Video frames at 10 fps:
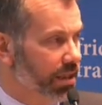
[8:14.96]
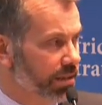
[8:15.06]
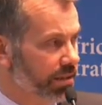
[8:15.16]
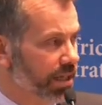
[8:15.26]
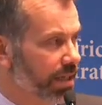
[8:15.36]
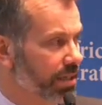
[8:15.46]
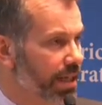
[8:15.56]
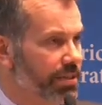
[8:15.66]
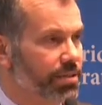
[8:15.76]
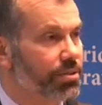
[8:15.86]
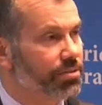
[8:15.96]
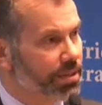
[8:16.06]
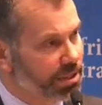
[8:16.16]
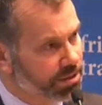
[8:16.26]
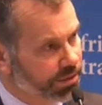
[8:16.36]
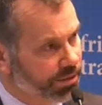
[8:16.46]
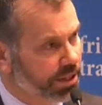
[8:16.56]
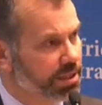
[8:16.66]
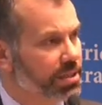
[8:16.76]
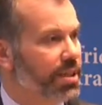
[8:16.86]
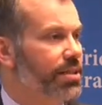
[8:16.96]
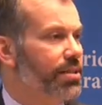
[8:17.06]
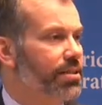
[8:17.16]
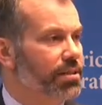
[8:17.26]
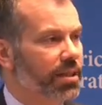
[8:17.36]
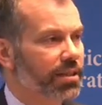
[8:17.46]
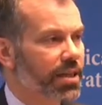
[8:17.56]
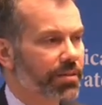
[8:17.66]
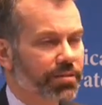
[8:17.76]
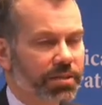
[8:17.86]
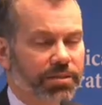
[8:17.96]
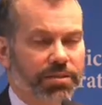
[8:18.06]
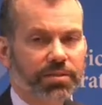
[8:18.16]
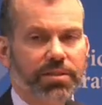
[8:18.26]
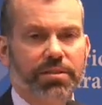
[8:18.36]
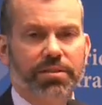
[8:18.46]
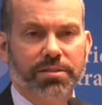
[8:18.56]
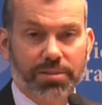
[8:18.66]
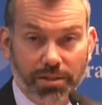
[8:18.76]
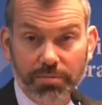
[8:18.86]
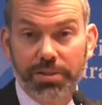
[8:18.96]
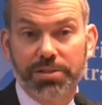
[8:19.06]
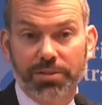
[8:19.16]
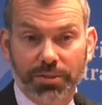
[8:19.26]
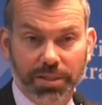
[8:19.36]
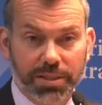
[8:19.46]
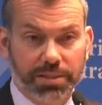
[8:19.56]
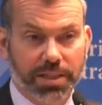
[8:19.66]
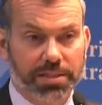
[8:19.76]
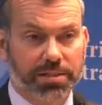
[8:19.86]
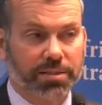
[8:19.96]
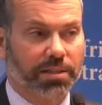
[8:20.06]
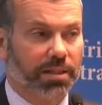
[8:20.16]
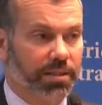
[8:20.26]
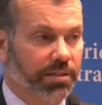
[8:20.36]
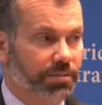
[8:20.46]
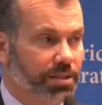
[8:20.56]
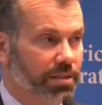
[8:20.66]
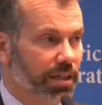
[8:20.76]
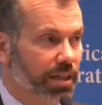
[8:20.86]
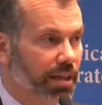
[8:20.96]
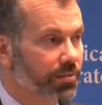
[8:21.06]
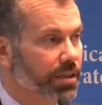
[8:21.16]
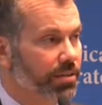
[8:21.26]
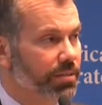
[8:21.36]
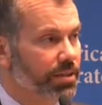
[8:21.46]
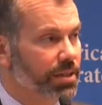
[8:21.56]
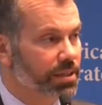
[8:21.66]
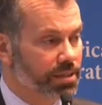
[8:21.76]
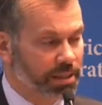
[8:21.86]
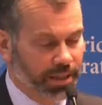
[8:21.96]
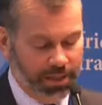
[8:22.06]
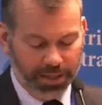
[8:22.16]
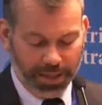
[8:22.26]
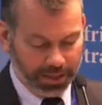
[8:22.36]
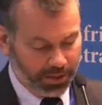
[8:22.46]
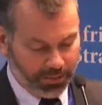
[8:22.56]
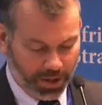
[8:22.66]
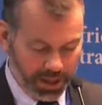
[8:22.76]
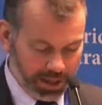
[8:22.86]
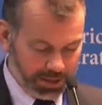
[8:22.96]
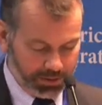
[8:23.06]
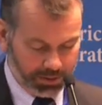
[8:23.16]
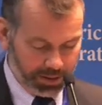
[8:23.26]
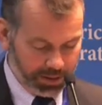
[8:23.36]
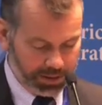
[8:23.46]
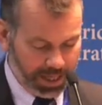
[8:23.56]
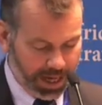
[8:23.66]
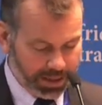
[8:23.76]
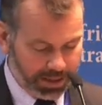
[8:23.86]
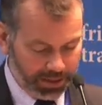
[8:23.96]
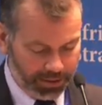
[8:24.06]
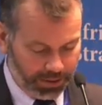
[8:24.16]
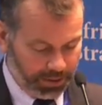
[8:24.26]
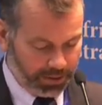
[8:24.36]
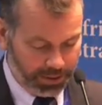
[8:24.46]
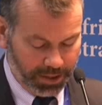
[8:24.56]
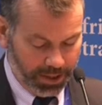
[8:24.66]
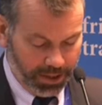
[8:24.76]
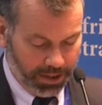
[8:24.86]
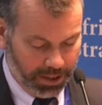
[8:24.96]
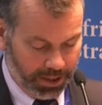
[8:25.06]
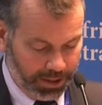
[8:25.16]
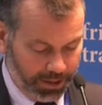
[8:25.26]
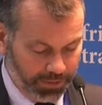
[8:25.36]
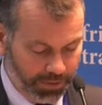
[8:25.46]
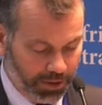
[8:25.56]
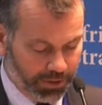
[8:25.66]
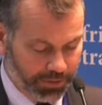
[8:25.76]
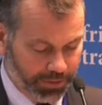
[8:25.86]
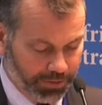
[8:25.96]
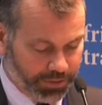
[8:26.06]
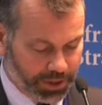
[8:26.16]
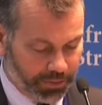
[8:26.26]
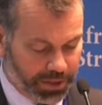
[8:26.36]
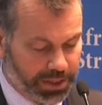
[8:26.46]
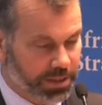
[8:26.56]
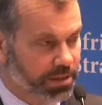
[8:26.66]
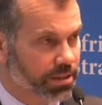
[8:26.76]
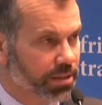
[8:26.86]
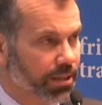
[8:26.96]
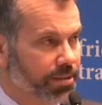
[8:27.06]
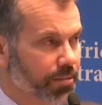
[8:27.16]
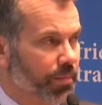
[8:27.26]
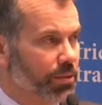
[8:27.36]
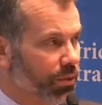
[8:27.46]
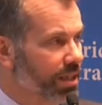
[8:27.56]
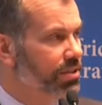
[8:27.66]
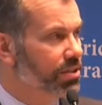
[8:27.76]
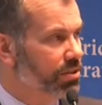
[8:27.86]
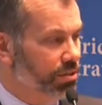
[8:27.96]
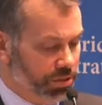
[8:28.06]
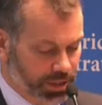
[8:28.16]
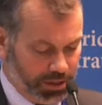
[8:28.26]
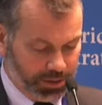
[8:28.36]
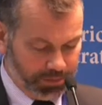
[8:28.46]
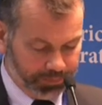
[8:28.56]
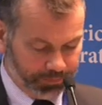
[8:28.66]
like the United Nations, regional organizations like the African Union, sub-regional organizations like the Regional Economic Communities, ECOWAS or SADC, or uh, for all the sub-regions. So institutions.